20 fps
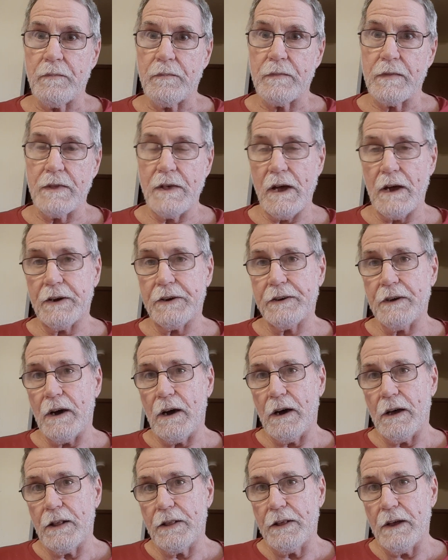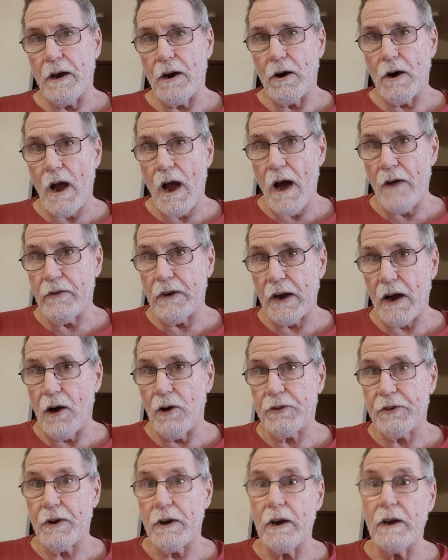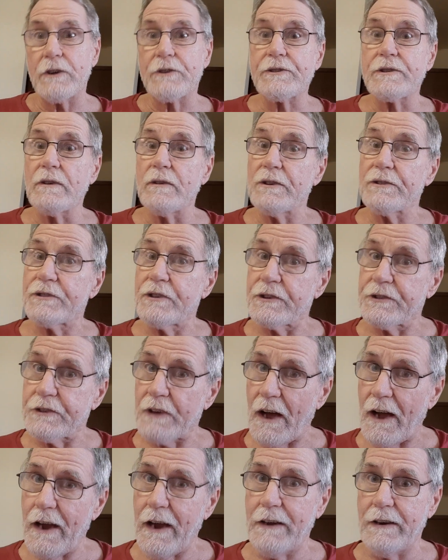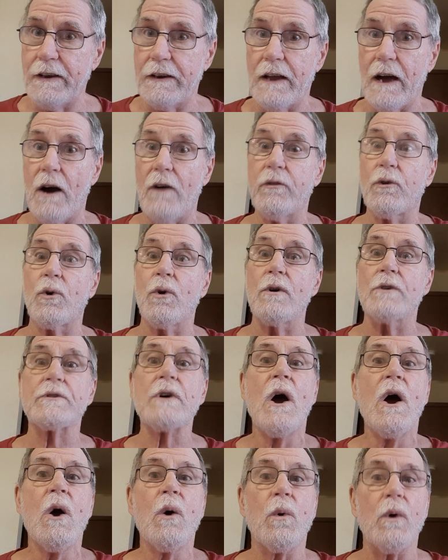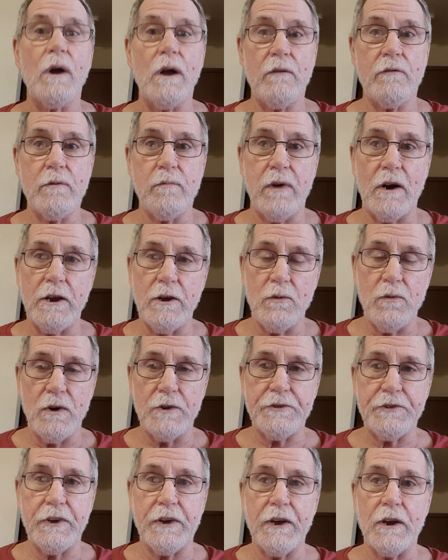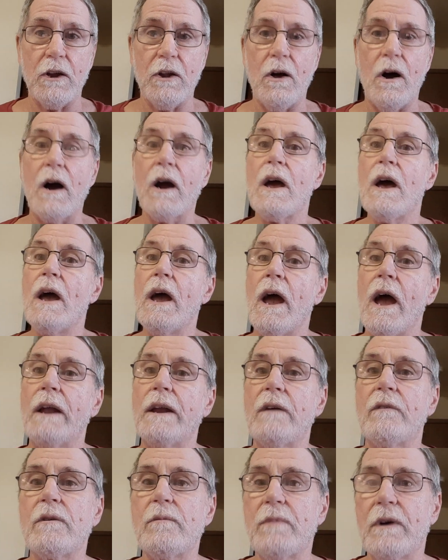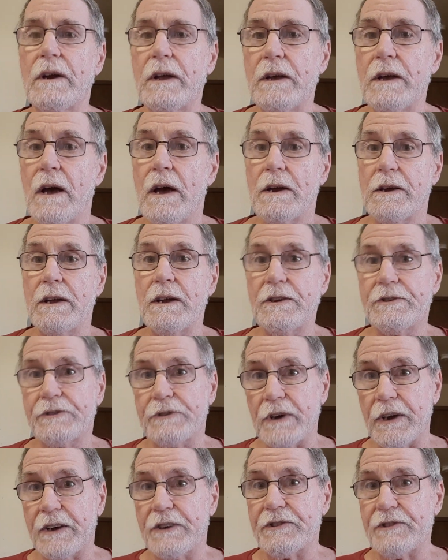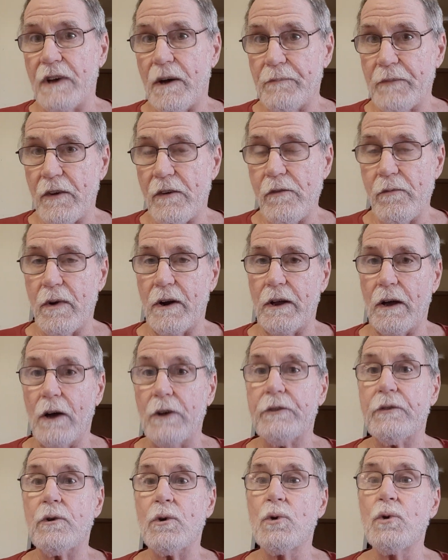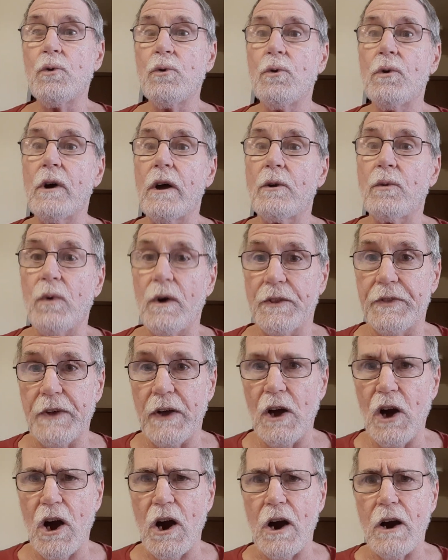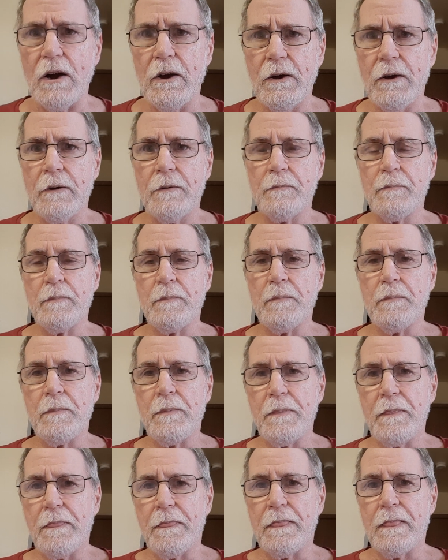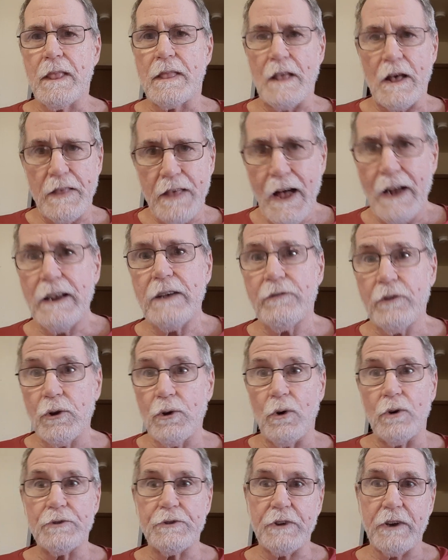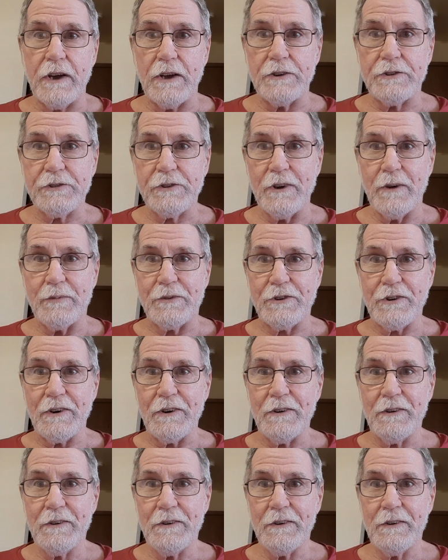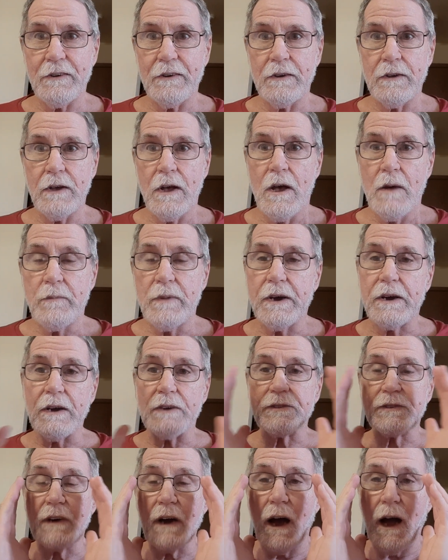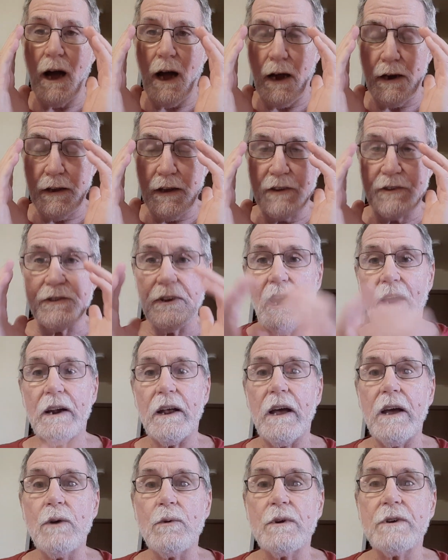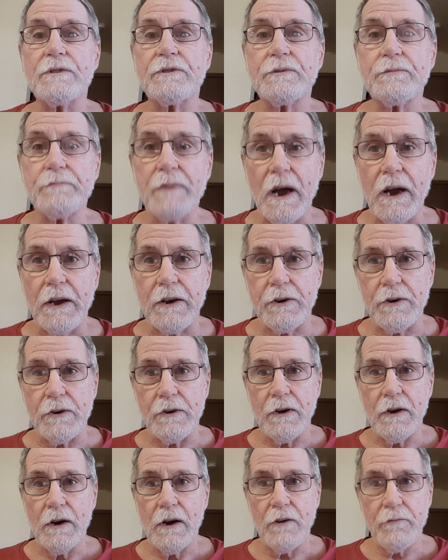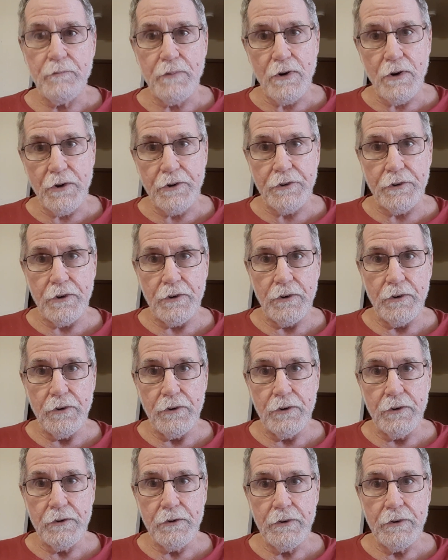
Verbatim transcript: that uh, they're having out there in civil society now, of course, where everybody wants to get along and everybody needs to accept everybody else for who and what they are. Now, that even goes against Scripture because God is not a respecter of persons.